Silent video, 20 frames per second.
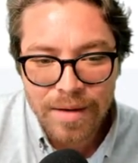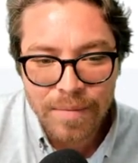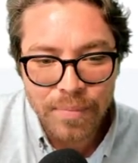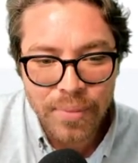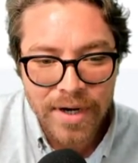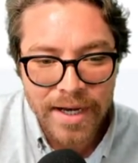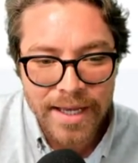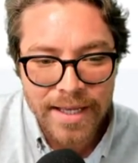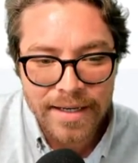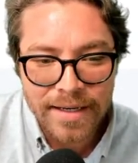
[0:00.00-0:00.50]

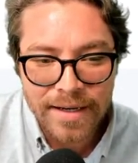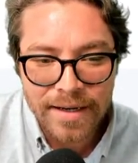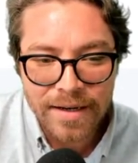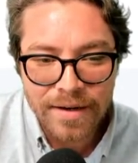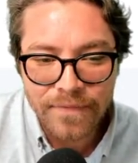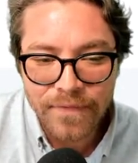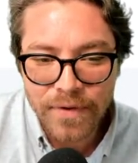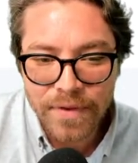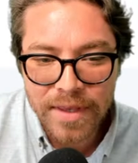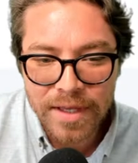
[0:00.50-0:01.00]
But
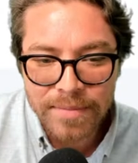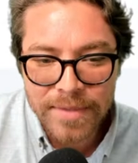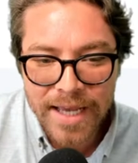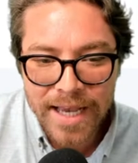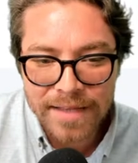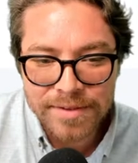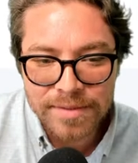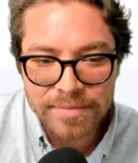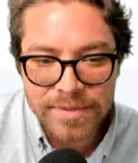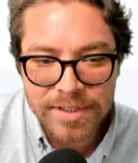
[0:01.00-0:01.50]
for them to
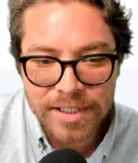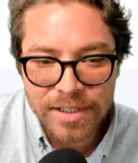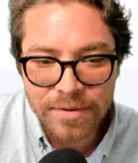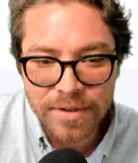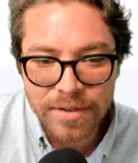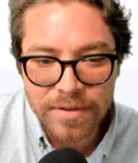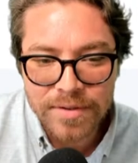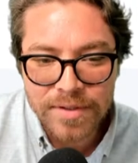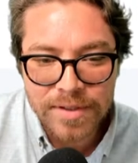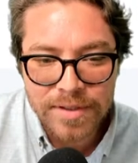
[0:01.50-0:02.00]
have some
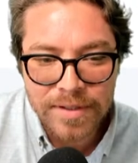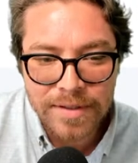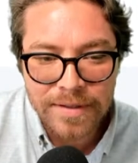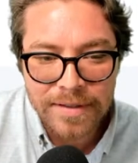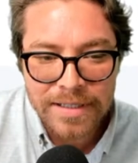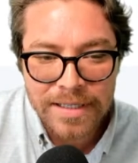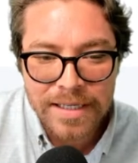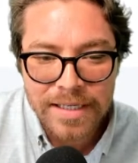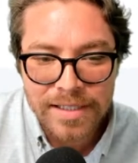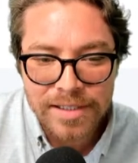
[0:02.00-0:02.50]
zeros,
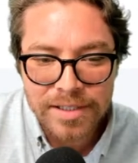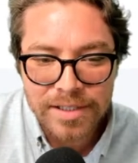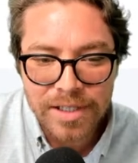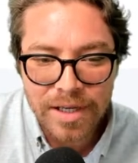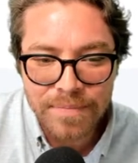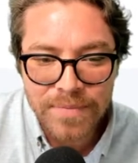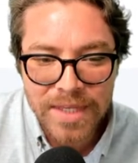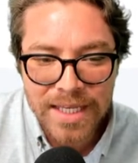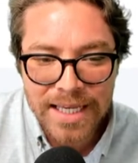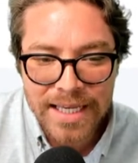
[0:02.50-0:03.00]

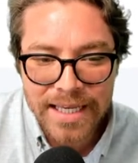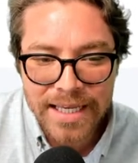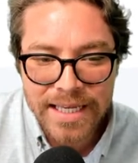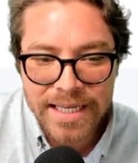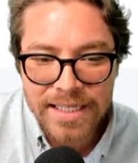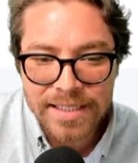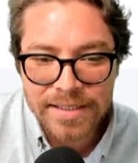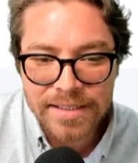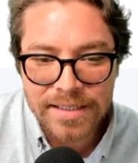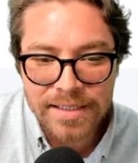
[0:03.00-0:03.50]
something
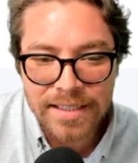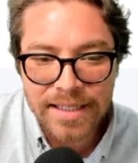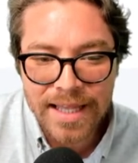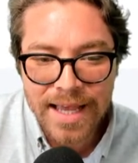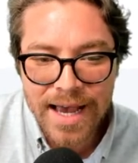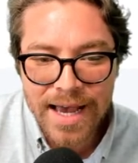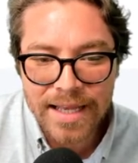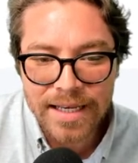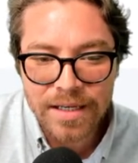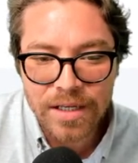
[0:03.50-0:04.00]
is
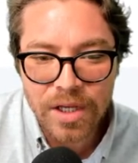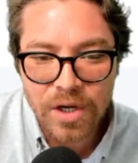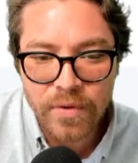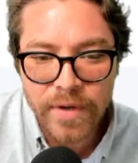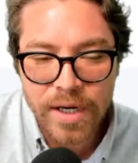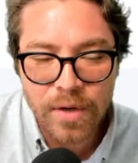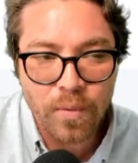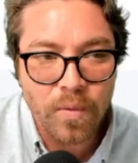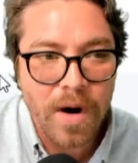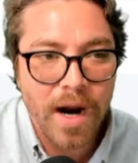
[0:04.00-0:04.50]
not
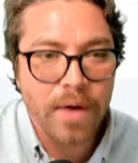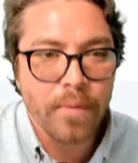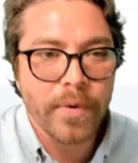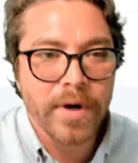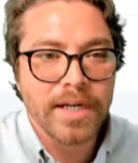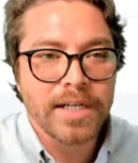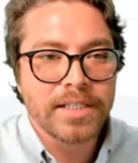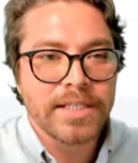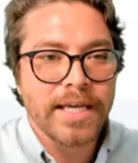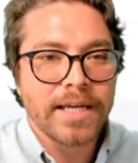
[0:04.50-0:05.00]
going right. We're
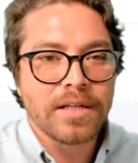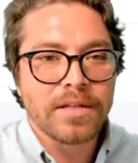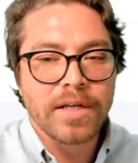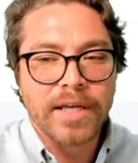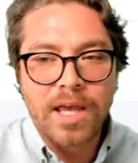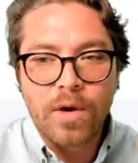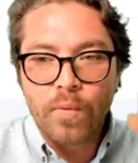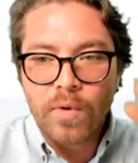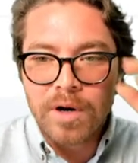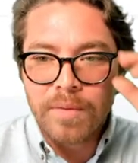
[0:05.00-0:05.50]
going to take a look
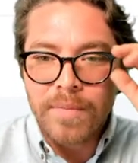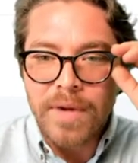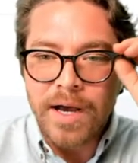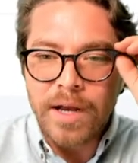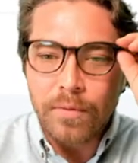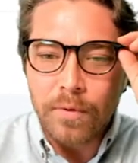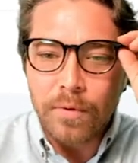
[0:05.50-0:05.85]
at one of mine